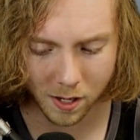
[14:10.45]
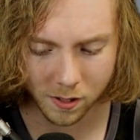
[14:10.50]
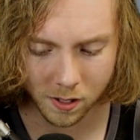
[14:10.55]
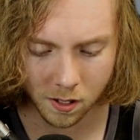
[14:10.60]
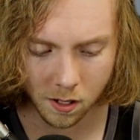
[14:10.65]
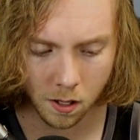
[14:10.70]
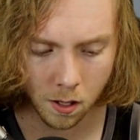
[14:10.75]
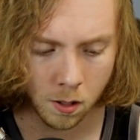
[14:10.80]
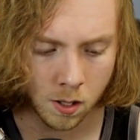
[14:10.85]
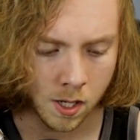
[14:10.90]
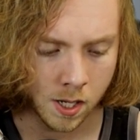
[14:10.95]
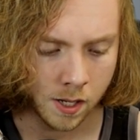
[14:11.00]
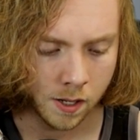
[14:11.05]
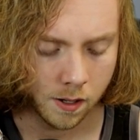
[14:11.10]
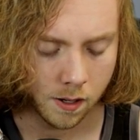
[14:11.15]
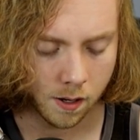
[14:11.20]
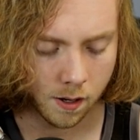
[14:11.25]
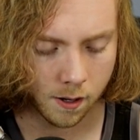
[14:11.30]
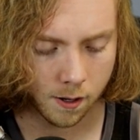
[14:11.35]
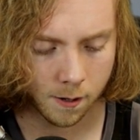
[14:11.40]

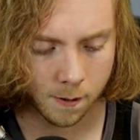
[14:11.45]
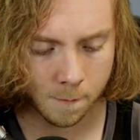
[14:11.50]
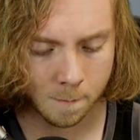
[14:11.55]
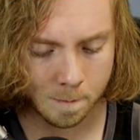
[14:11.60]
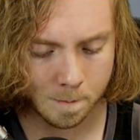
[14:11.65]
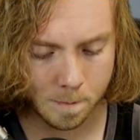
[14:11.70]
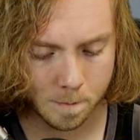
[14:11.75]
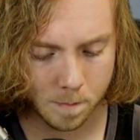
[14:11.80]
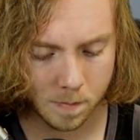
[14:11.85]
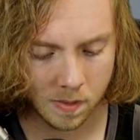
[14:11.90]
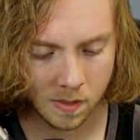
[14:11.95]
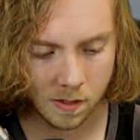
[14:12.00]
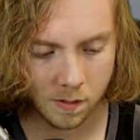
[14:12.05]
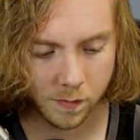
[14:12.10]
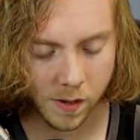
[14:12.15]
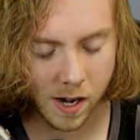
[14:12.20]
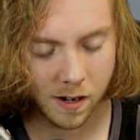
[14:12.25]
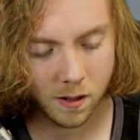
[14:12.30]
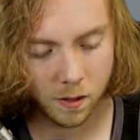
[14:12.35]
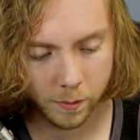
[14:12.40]
The
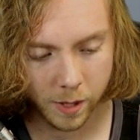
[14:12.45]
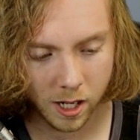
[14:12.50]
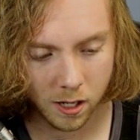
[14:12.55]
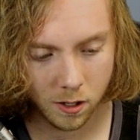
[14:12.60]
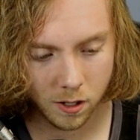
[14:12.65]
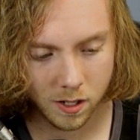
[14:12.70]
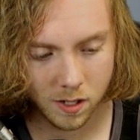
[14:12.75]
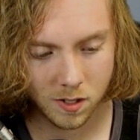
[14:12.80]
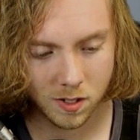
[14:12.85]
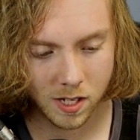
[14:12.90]
fact of the matter is,